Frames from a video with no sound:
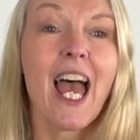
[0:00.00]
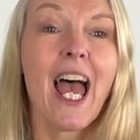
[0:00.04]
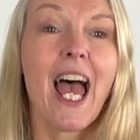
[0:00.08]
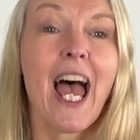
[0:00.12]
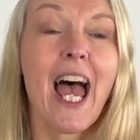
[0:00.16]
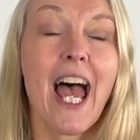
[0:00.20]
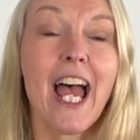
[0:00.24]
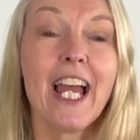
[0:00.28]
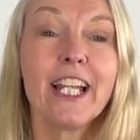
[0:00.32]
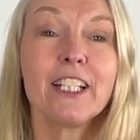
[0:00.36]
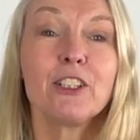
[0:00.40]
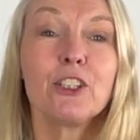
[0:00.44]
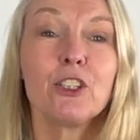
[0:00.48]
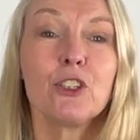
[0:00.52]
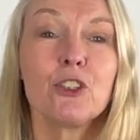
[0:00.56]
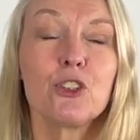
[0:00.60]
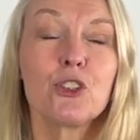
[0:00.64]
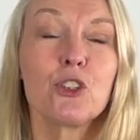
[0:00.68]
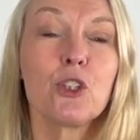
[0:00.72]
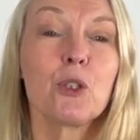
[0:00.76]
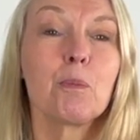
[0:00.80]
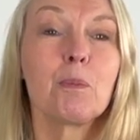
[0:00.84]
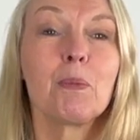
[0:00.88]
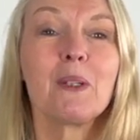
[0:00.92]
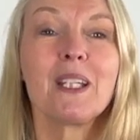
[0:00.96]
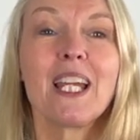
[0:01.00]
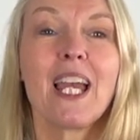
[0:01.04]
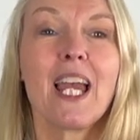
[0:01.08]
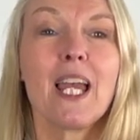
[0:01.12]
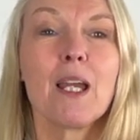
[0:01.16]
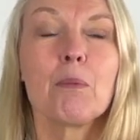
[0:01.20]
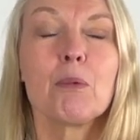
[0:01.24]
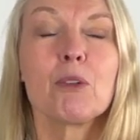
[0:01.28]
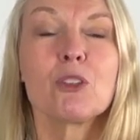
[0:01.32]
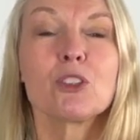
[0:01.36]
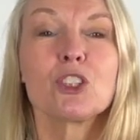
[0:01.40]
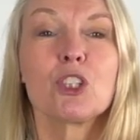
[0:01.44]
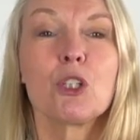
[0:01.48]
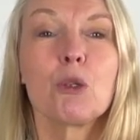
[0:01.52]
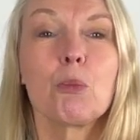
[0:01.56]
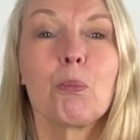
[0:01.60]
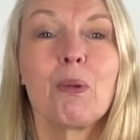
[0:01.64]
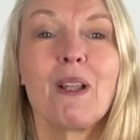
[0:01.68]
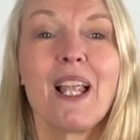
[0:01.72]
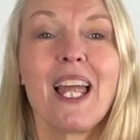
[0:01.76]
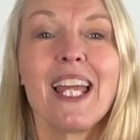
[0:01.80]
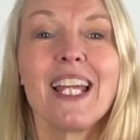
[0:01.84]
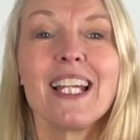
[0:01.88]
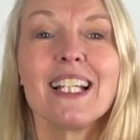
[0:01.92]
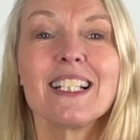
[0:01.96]
And you should be able to
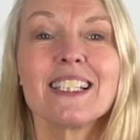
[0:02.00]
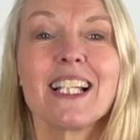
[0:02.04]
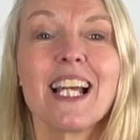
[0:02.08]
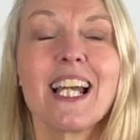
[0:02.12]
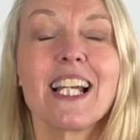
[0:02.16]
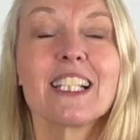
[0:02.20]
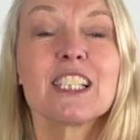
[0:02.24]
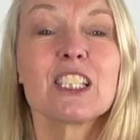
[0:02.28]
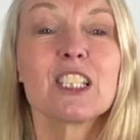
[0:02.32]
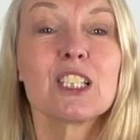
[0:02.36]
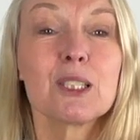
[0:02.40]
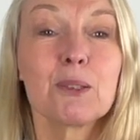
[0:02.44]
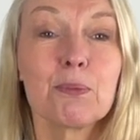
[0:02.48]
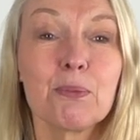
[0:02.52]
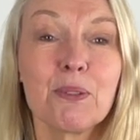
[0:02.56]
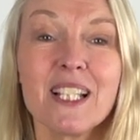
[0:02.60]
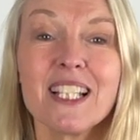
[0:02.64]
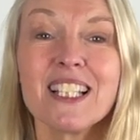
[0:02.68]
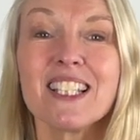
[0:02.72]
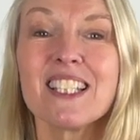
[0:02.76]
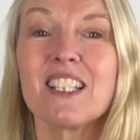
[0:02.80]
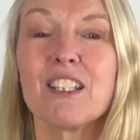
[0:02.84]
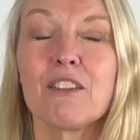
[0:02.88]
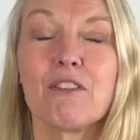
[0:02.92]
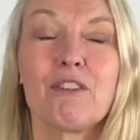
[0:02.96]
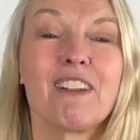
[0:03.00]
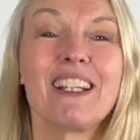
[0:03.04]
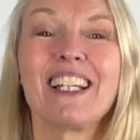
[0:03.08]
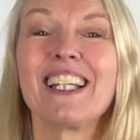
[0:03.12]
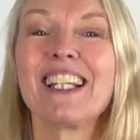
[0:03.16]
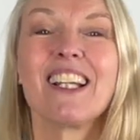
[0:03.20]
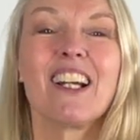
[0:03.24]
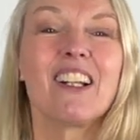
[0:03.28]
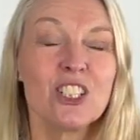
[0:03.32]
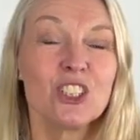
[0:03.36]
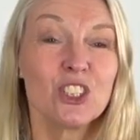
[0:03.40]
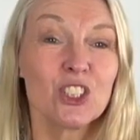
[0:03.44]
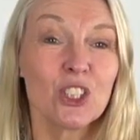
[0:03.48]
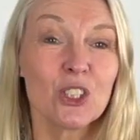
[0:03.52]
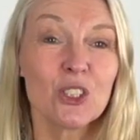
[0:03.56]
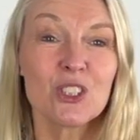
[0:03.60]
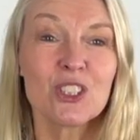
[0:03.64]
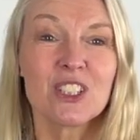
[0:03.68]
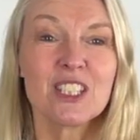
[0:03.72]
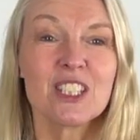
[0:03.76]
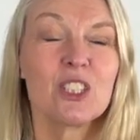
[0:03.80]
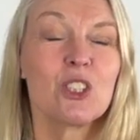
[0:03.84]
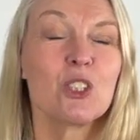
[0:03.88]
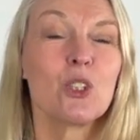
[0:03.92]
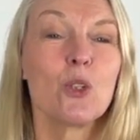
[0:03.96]
play it expressively,
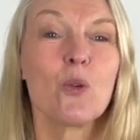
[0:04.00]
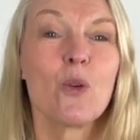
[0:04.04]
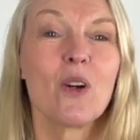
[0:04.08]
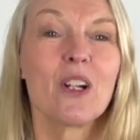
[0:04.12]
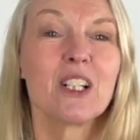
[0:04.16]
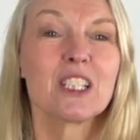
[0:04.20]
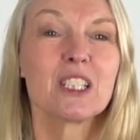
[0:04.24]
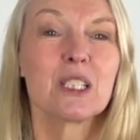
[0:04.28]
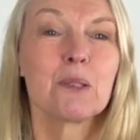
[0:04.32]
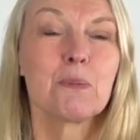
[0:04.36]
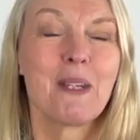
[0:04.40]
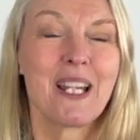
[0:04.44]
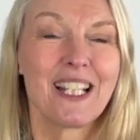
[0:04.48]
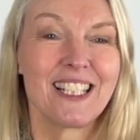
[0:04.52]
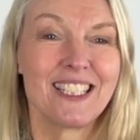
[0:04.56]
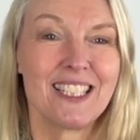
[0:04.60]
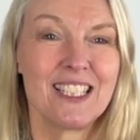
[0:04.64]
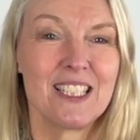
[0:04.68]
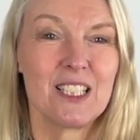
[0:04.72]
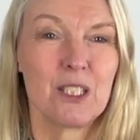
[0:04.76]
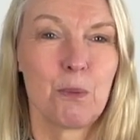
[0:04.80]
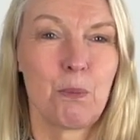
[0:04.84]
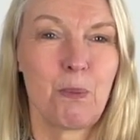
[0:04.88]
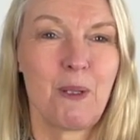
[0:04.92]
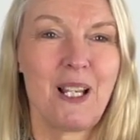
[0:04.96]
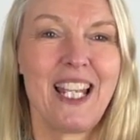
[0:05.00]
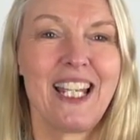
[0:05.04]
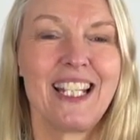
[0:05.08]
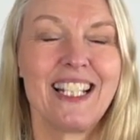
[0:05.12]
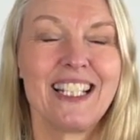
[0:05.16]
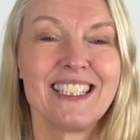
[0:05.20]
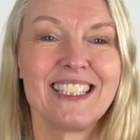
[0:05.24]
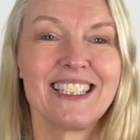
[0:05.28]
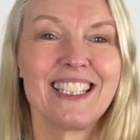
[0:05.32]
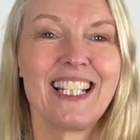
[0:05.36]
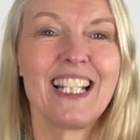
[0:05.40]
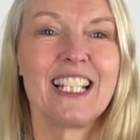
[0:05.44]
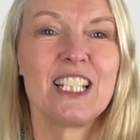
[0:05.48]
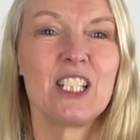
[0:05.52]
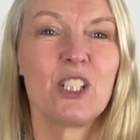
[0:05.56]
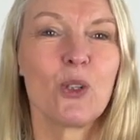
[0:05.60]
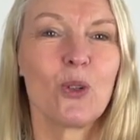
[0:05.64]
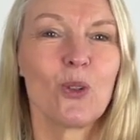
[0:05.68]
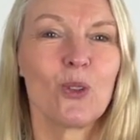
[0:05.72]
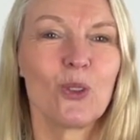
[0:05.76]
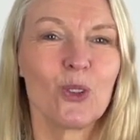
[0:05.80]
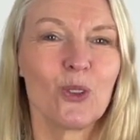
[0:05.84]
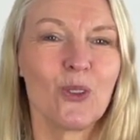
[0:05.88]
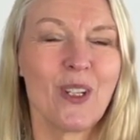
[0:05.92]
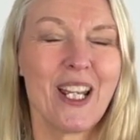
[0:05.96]
just as you are expected to play it in your
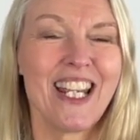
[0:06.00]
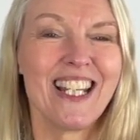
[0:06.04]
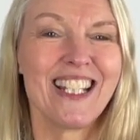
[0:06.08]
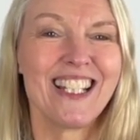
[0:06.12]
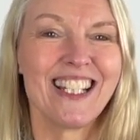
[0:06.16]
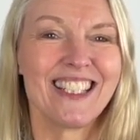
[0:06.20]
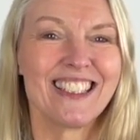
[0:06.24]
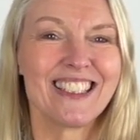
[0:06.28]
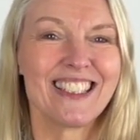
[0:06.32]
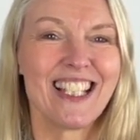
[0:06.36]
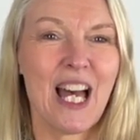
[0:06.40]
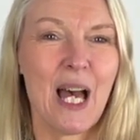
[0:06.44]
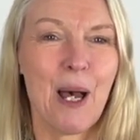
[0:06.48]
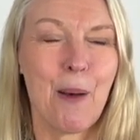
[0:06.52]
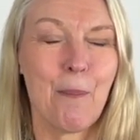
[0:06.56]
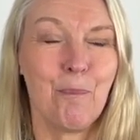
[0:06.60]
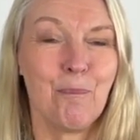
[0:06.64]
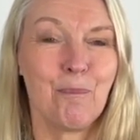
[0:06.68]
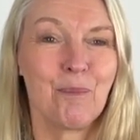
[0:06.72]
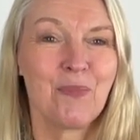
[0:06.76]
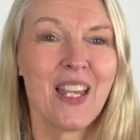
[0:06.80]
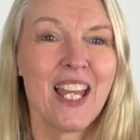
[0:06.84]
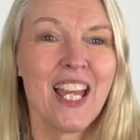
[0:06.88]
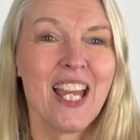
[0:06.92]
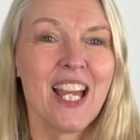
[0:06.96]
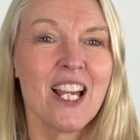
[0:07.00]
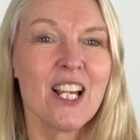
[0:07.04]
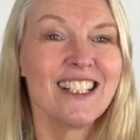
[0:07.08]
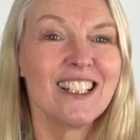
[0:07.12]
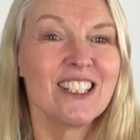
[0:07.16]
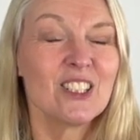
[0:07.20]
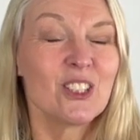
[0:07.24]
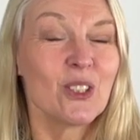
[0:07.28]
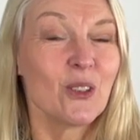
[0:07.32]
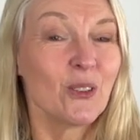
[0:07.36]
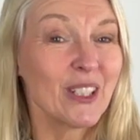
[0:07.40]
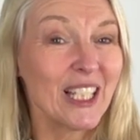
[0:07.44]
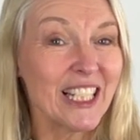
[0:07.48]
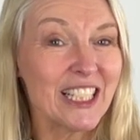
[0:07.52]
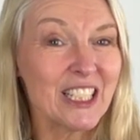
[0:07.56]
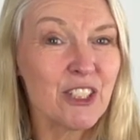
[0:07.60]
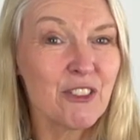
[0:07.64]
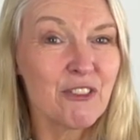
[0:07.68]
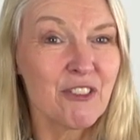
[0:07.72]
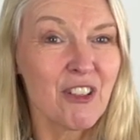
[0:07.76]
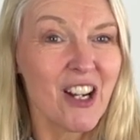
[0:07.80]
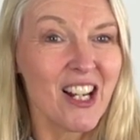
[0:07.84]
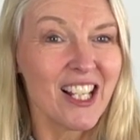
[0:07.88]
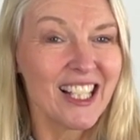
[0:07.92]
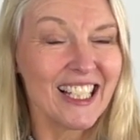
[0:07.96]
grade exam. So get your
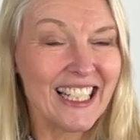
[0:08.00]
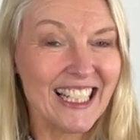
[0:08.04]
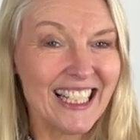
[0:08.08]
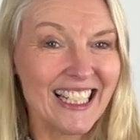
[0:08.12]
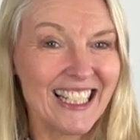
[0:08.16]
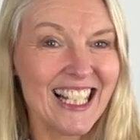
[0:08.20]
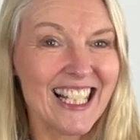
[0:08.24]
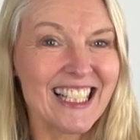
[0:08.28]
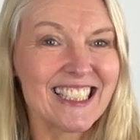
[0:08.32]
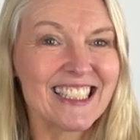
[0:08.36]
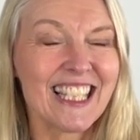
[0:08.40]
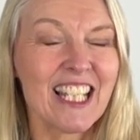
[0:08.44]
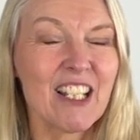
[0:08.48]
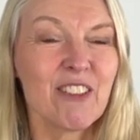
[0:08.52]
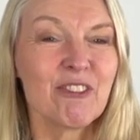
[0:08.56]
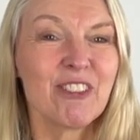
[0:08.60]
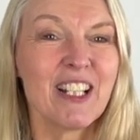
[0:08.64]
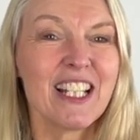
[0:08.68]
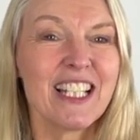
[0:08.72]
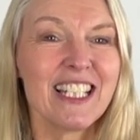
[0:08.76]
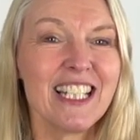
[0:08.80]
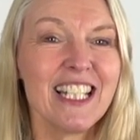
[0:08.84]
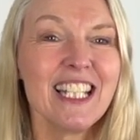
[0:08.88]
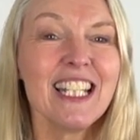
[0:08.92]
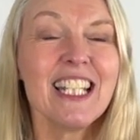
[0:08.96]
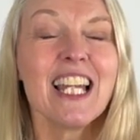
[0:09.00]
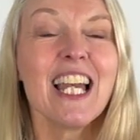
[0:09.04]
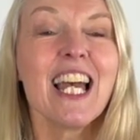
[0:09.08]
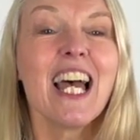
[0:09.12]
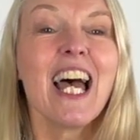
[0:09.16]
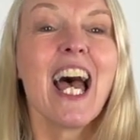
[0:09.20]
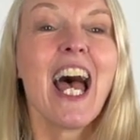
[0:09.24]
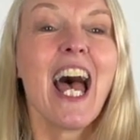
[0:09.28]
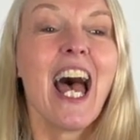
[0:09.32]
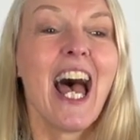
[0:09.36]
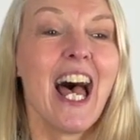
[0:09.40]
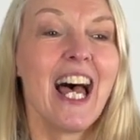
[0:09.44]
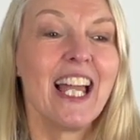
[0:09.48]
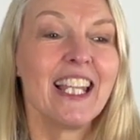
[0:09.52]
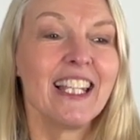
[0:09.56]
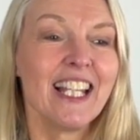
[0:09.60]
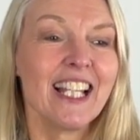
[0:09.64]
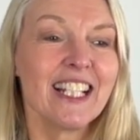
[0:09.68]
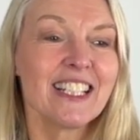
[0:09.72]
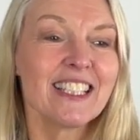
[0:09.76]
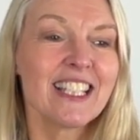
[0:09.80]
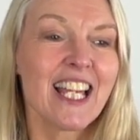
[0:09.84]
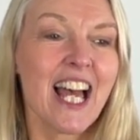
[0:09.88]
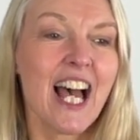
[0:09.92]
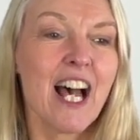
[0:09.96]
violin, let's get ready, and
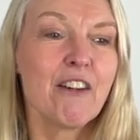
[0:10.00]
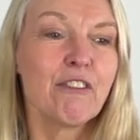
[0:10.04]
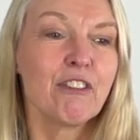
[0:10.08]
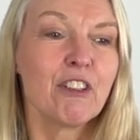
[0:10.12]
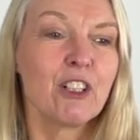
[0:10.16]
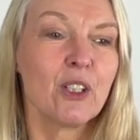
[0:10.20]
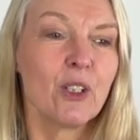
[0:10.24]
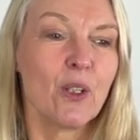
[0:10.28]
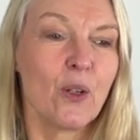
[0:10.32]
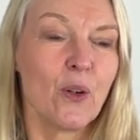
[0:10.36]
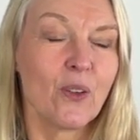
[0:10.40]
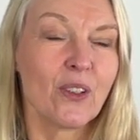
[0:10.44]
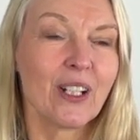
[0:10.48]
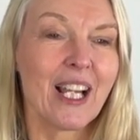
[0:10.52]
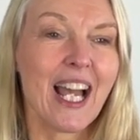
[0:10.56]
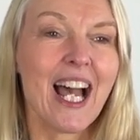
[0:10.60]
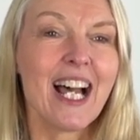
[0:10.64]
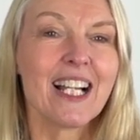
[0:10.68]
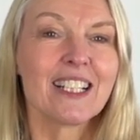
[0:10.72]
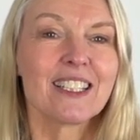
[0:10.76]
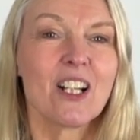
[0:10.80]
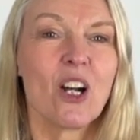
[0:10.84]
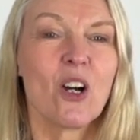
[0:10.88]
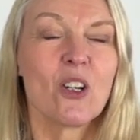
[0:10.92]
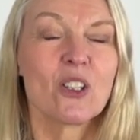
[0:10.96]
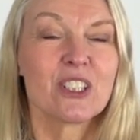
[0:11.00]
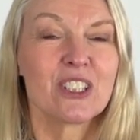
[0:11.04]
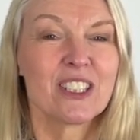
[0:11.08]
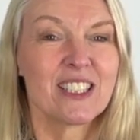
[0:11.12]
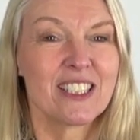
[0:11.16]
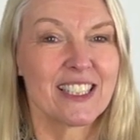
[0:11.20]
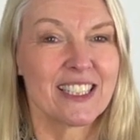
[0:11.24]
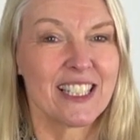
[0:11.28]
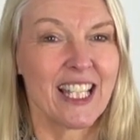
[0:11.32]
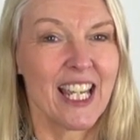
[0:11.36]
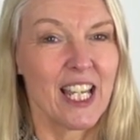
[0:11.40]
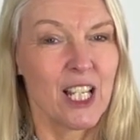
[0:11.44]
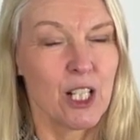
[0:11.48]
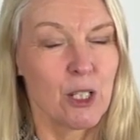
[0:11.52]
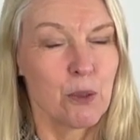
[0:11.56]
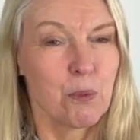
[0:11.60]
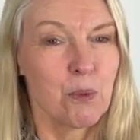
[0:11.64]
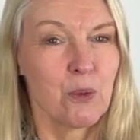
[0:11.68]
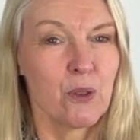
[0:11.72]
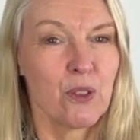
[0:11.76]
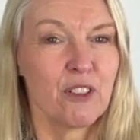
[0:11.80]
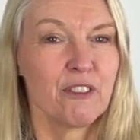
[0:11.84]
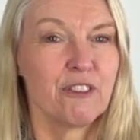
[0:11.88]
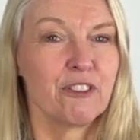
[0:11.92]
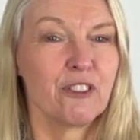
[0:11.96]
let's have a look at our scale
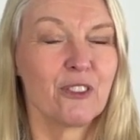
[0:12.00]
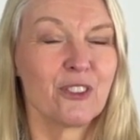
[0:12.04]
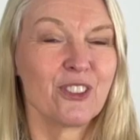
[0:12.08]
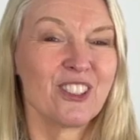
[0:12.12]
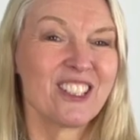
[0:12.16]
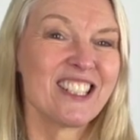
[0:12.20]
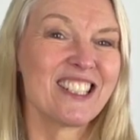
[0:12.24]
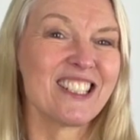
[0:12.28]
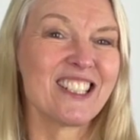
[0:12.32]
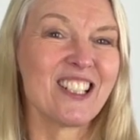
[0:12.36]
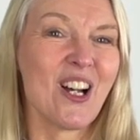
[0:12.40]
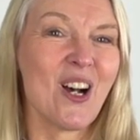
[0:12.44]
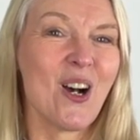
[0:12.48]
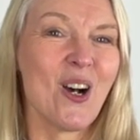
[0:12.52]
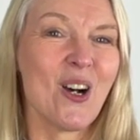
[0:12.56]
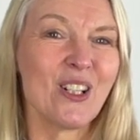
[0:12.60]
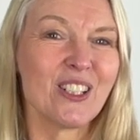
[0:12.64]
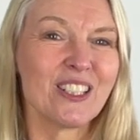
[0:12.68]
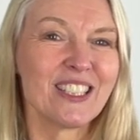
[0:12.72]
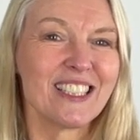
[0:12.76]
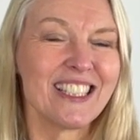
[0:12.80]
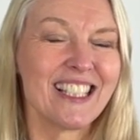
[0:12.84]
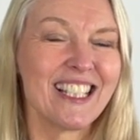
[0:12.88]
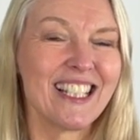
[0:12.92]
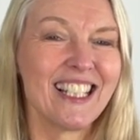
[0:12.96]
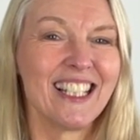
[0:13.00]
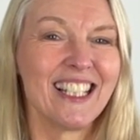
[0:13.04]
book for a start.